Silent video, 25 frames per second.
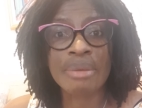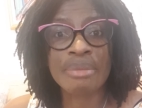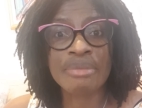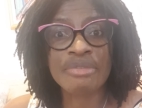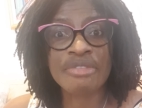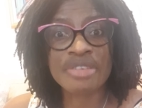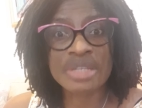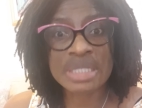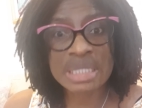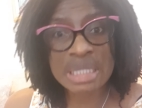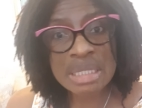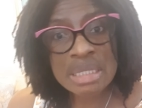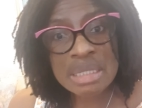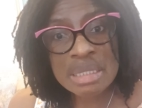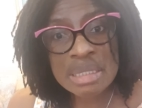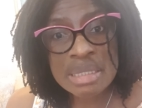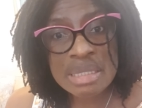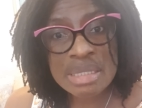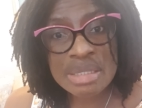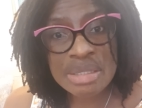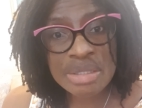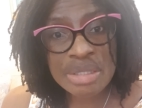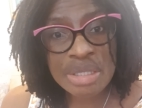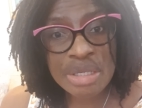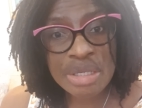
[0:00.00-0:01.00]
Visitors
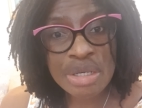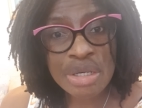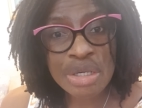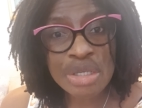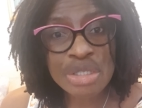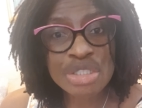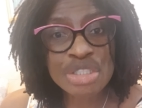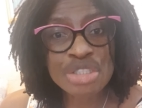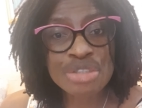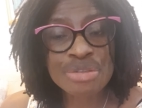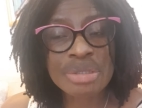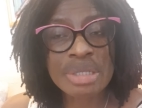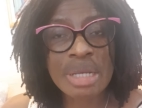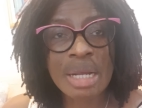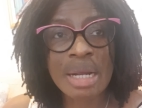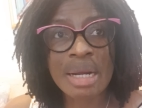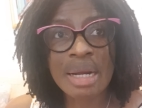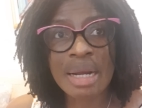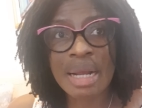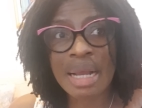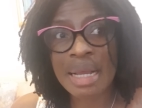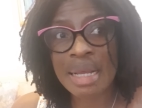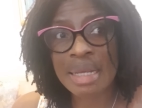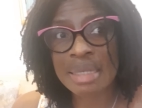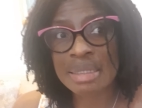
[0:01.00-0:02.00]
to the country are
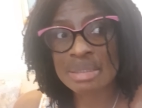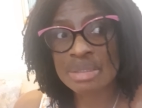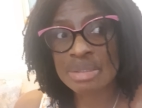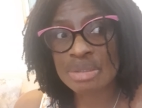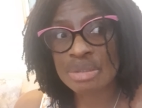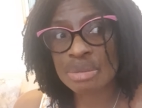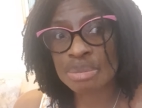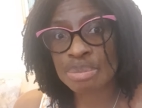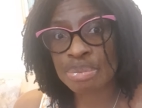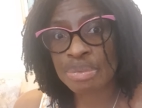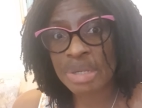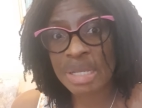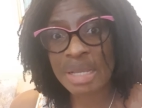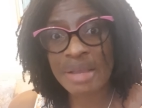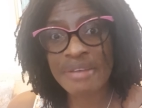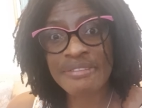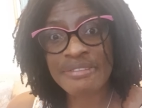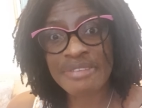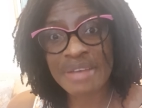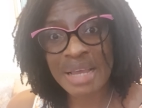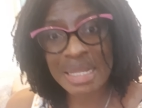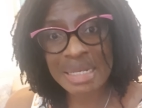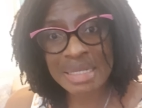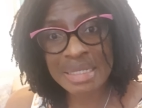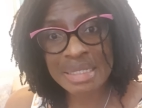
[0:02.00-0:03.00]
asked to bring a
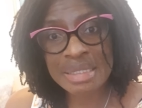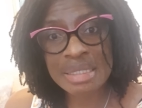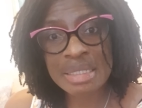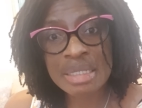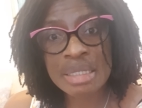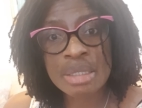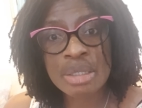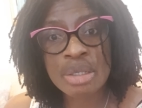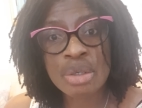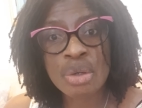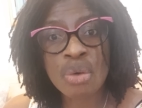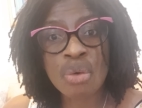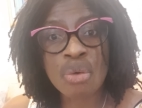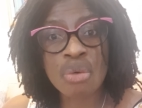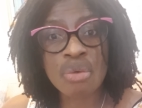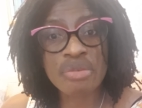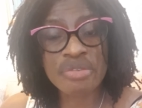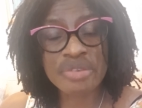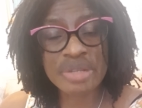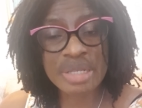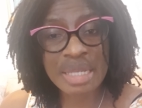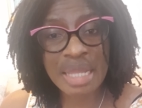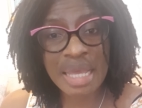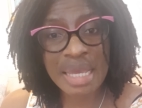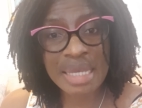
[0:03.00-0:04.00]
valid
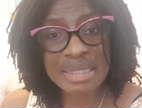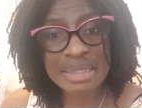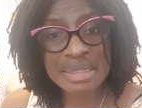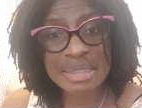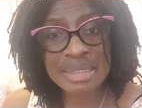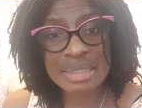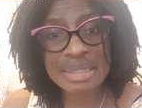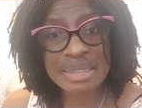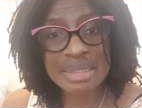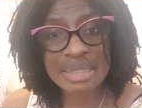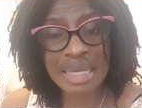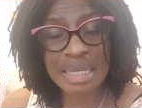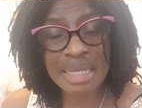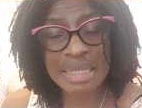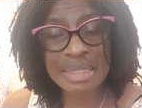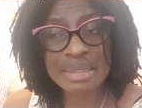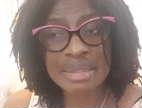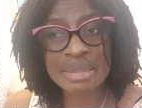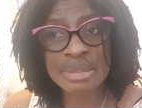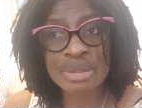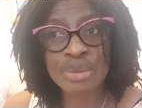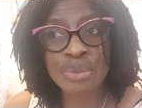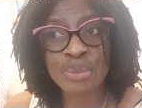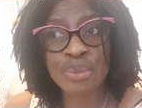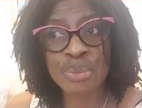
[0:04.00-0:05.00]
COVID-19
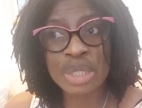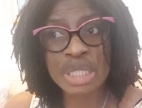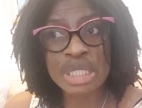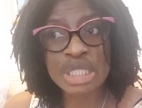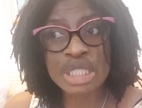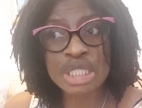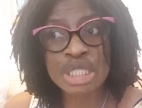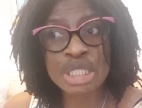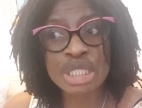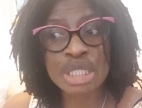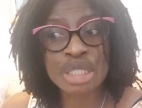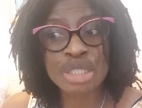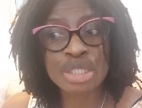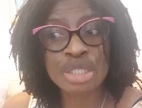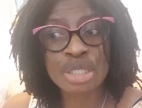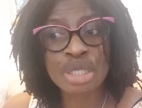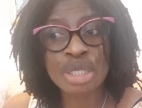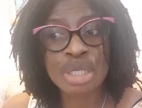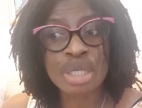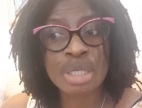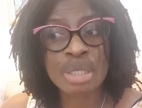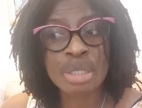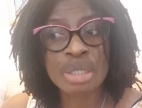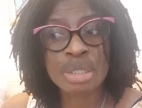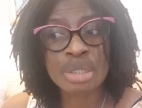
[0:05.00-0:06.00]
test, which
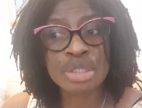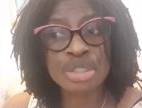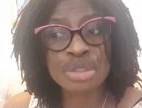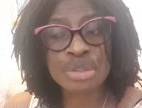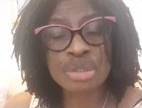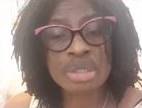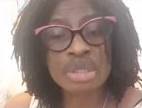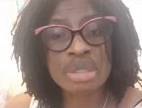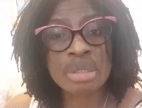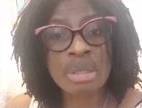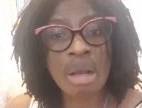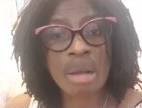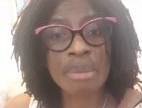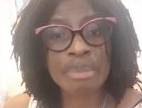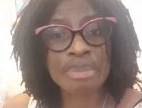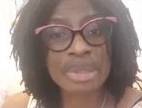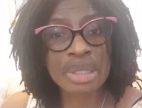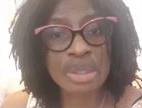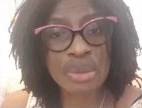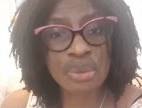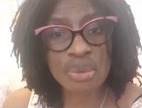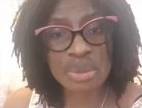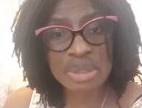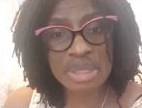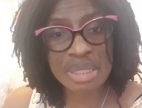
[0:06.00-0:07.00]
should not be
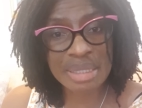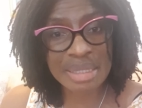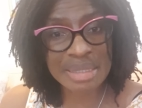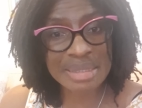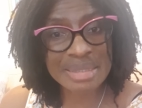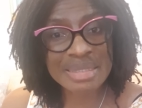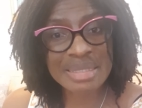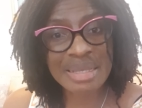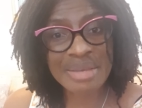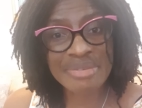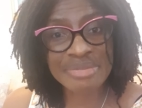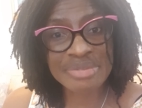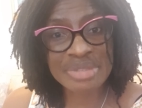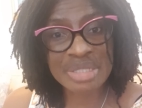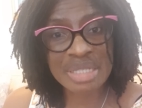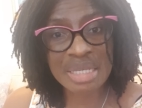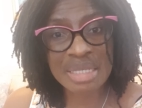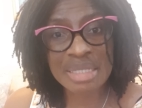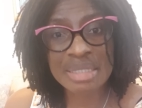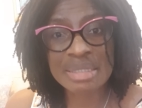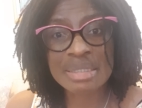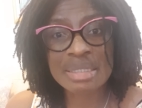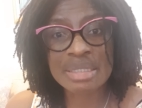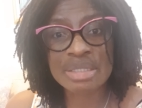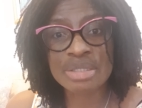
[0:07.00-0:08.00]
older than 7
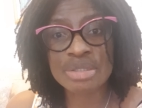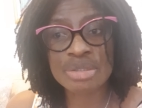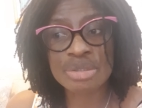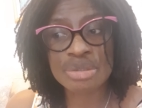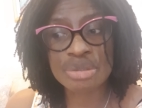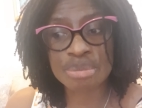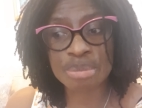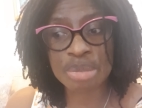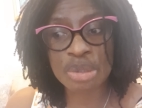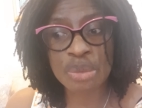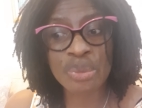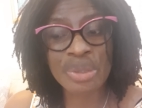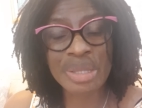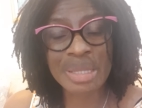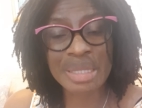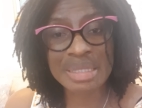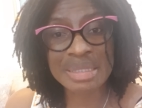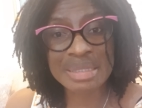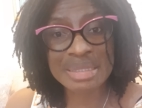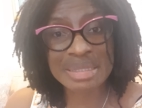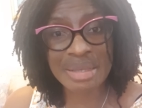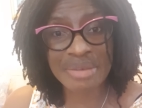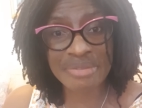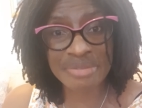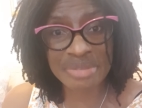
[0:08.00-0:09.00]
days. It should be within
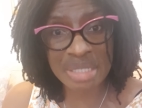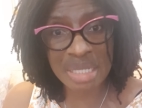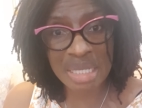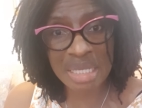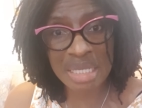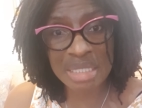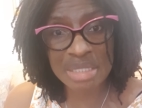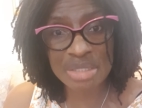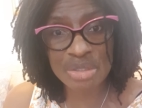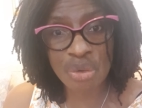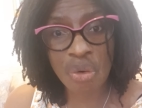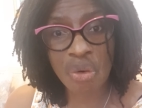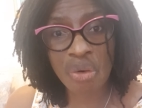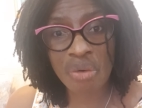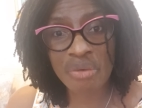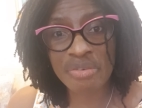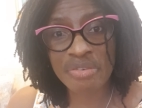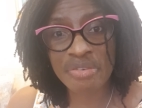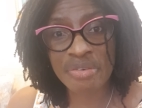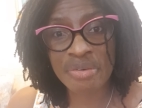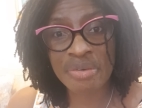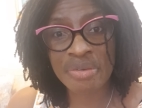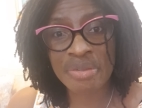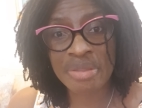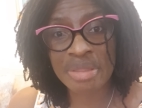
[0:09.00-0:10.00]
7 days of
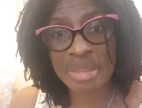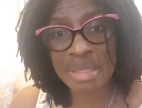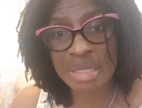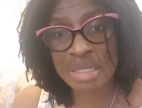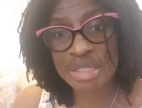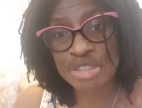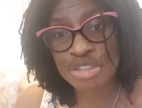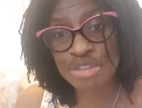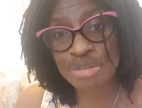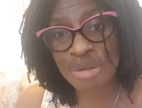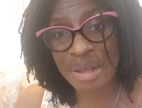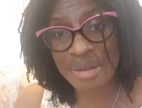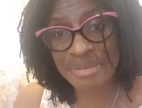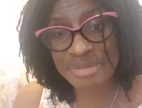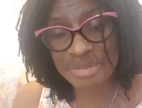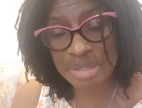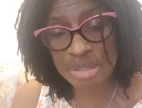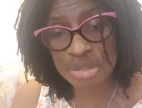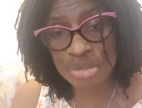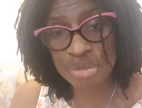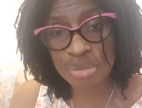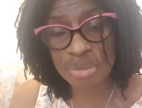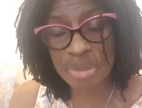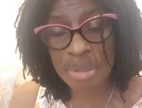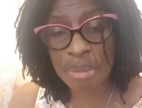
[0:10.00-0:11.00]
their travel
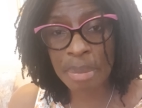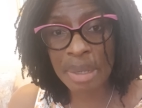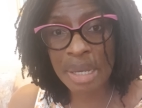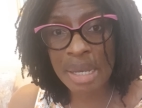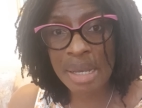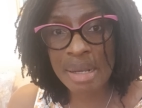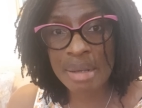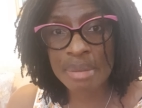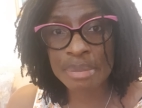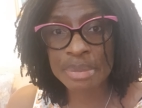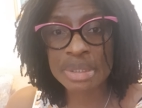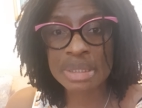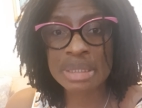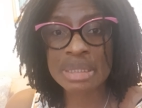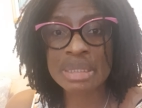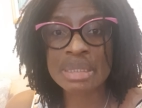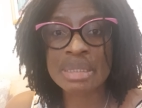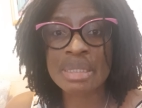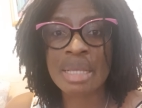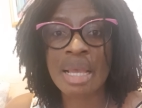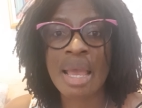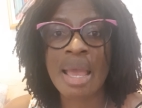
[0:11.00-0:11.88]
to the Bahamas.